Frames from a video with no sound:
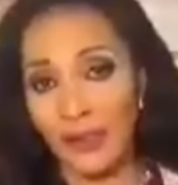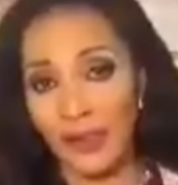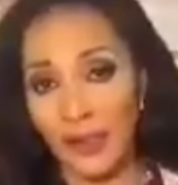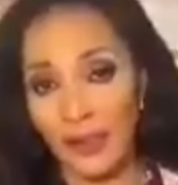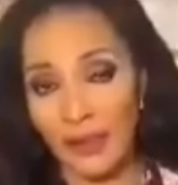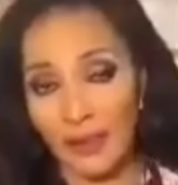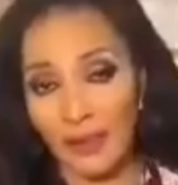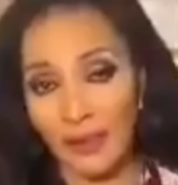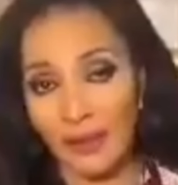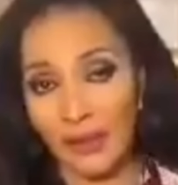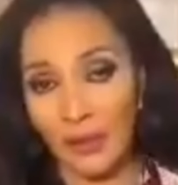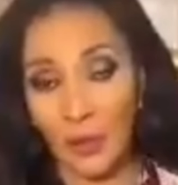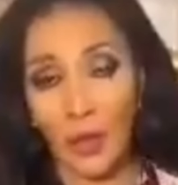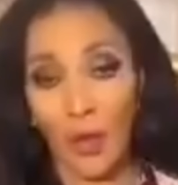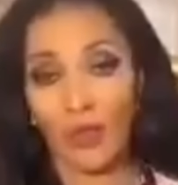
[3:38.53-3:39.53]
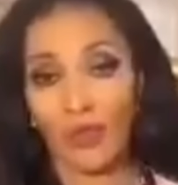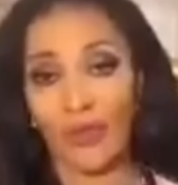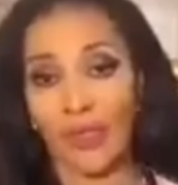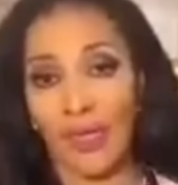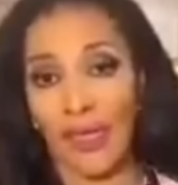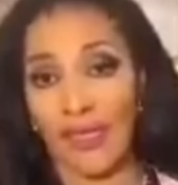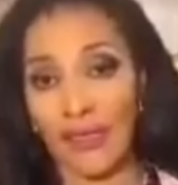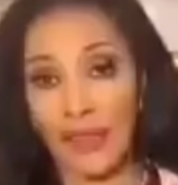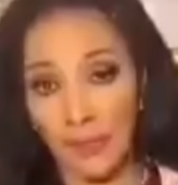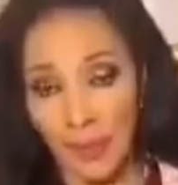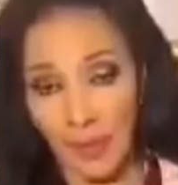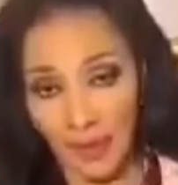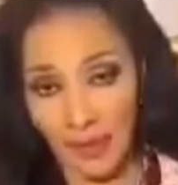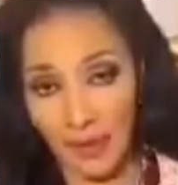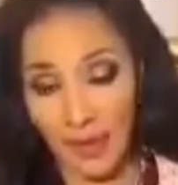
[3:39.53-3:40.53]
uh, sworn
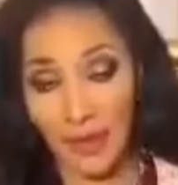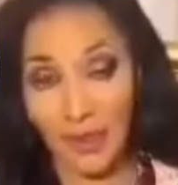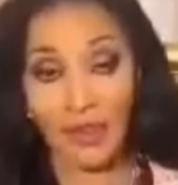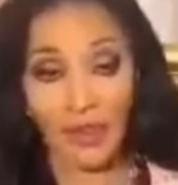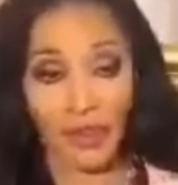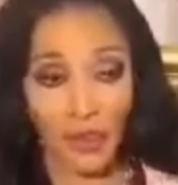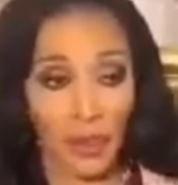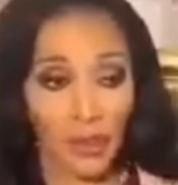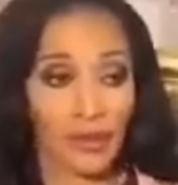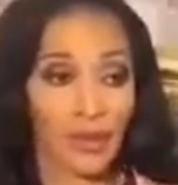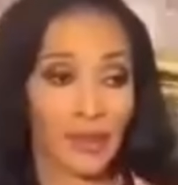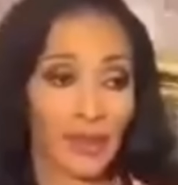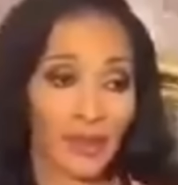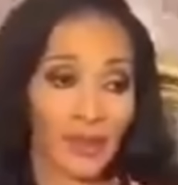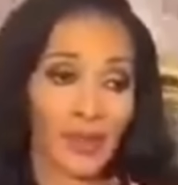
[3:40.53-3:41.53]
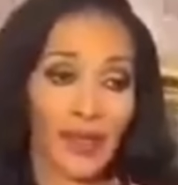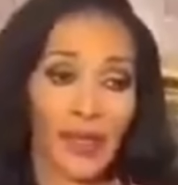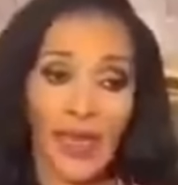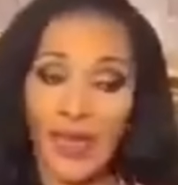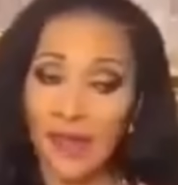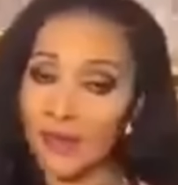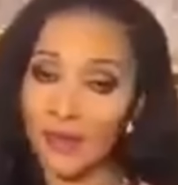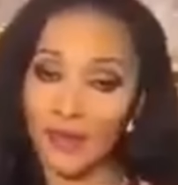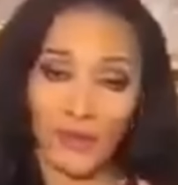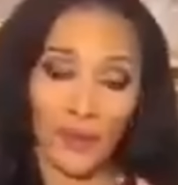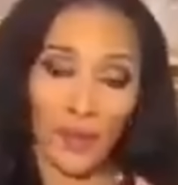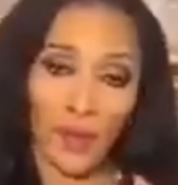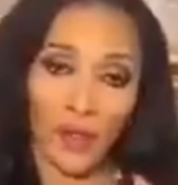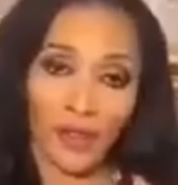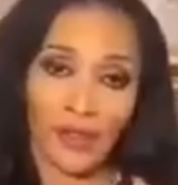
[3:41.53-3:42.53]
enemies. In short, they have a
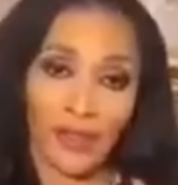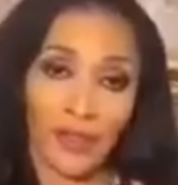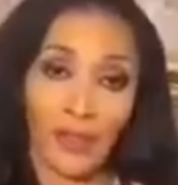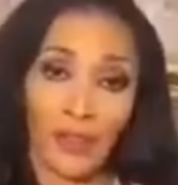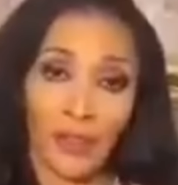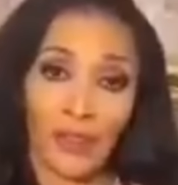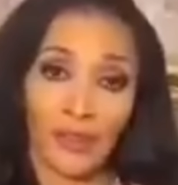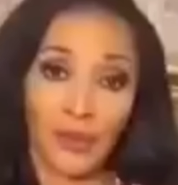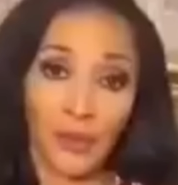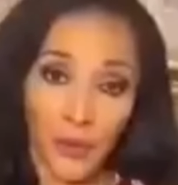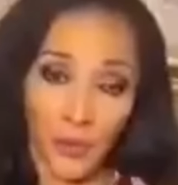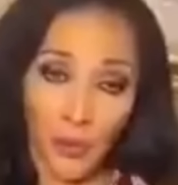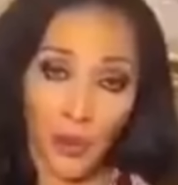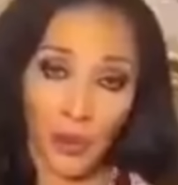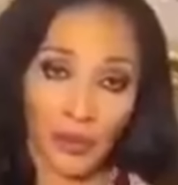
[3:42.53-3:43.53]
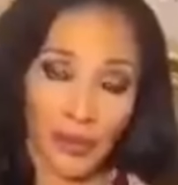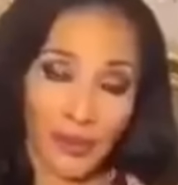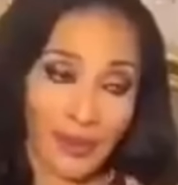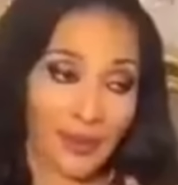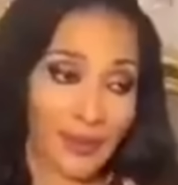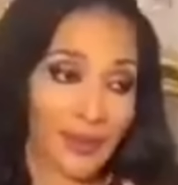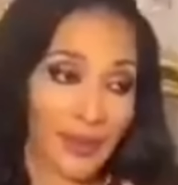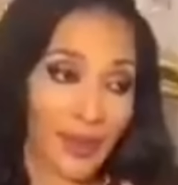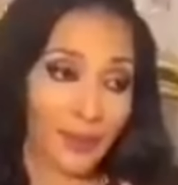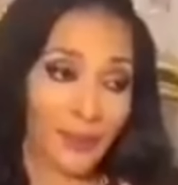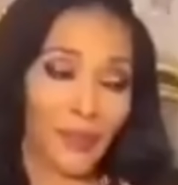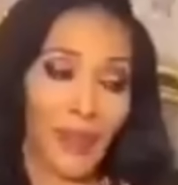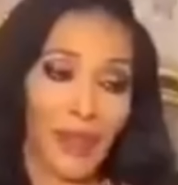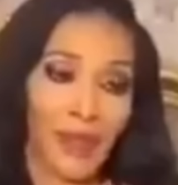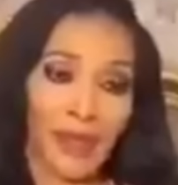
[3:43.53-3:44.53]
flawed reward system.